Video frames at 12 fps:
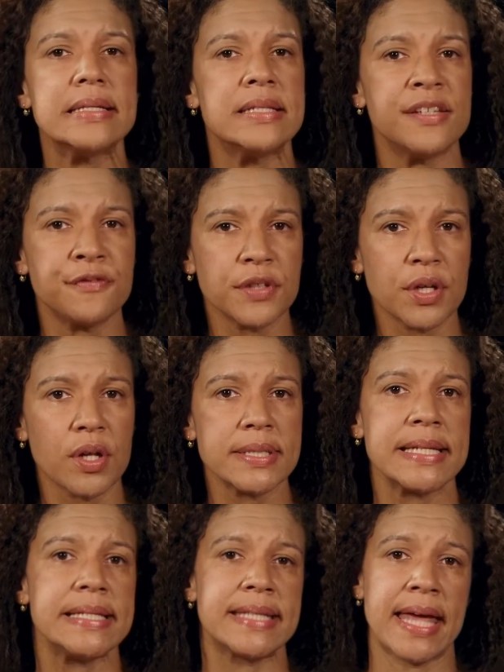
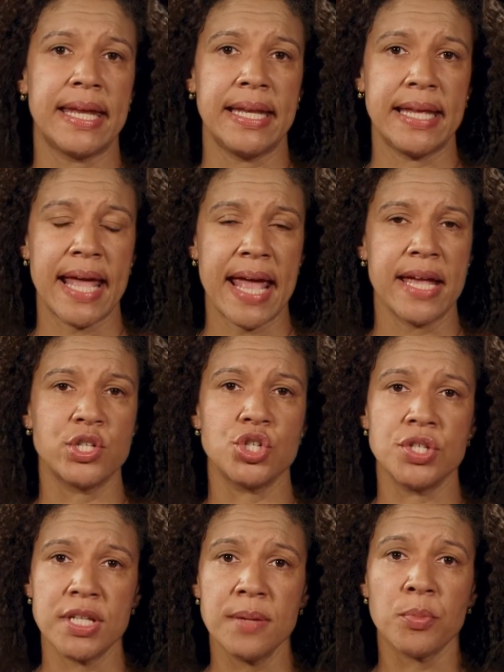Difficulties that
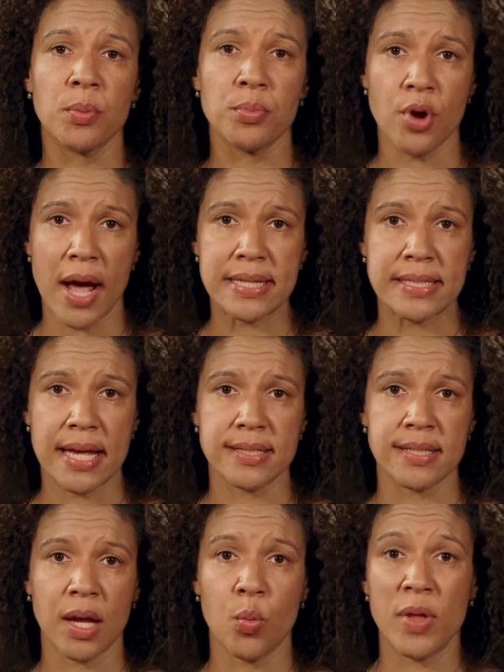engage deeper
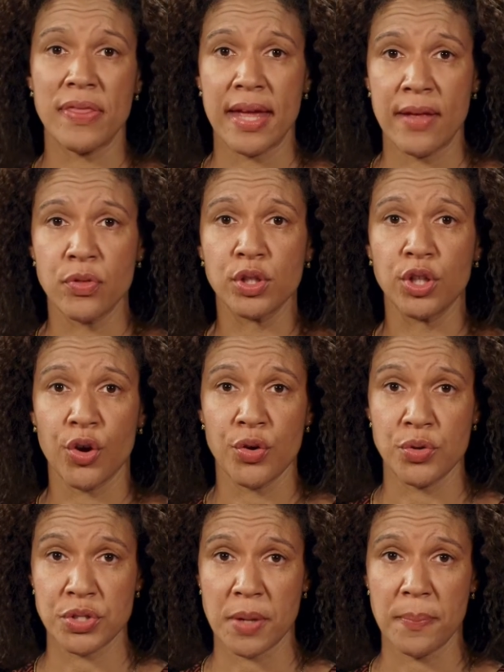processing within the
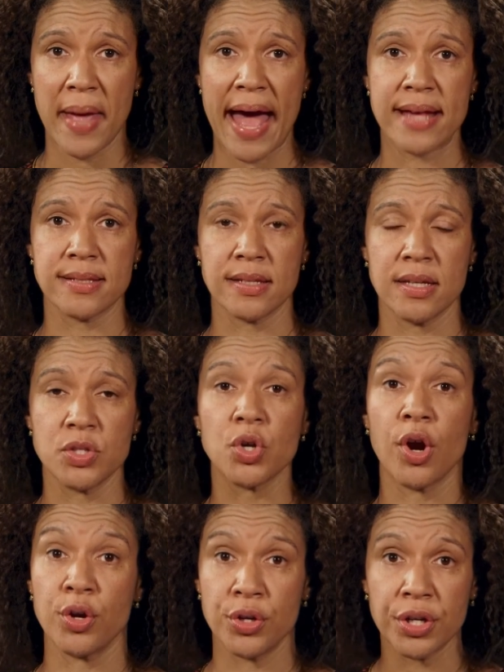learner's capacities
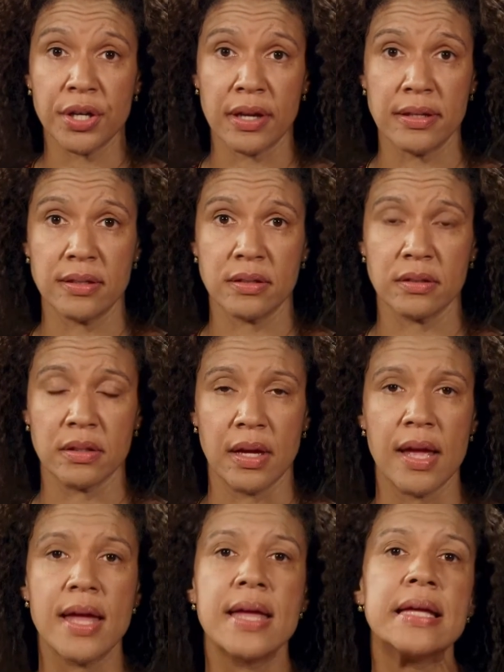are good,
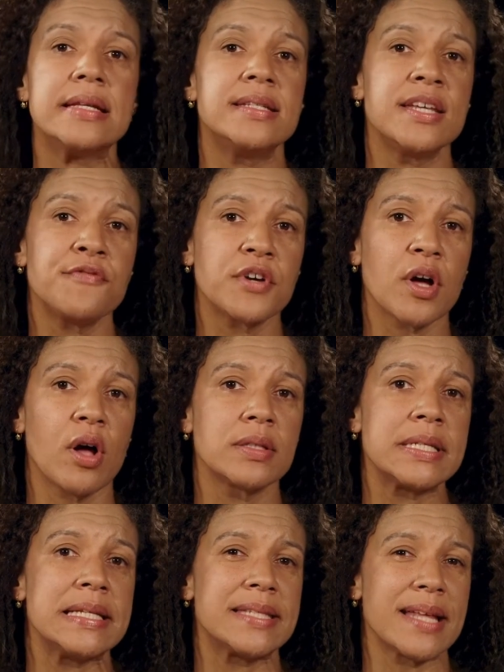
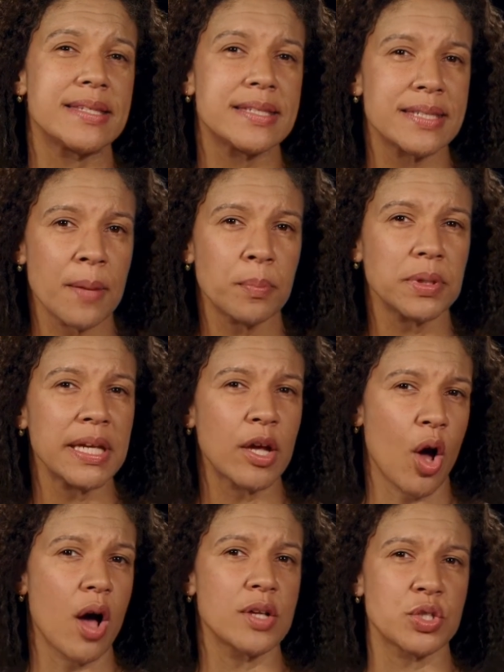difficulties that simply
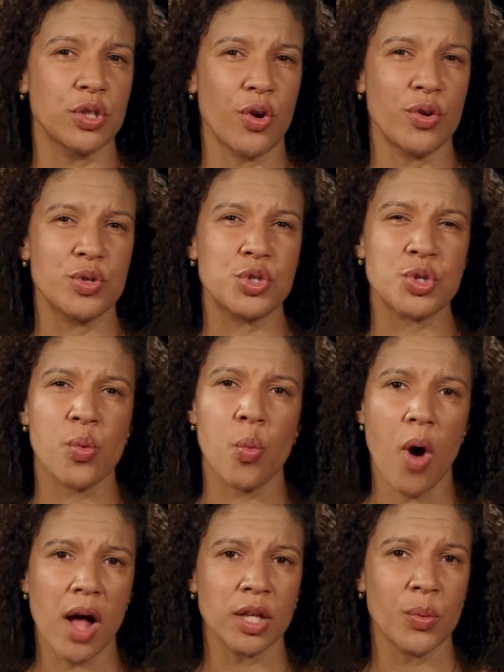cause learners to
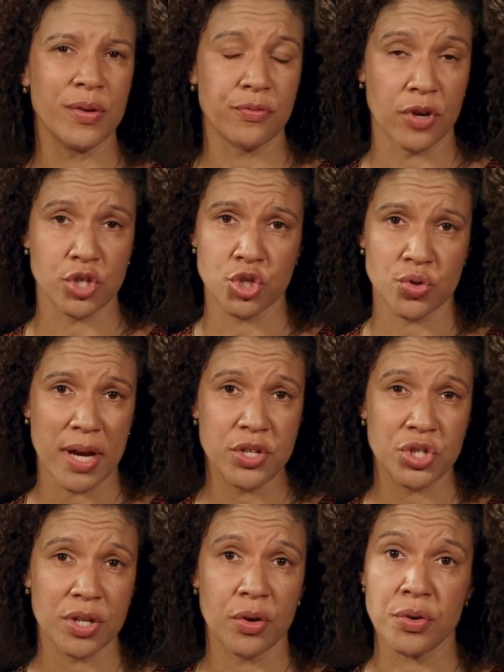wallow in
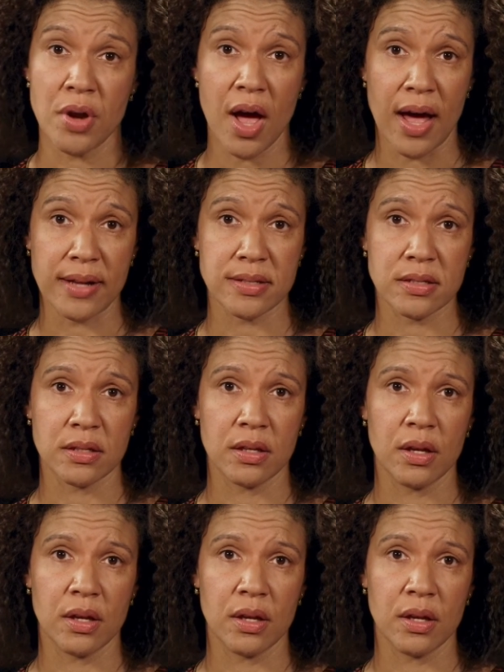frustration or not.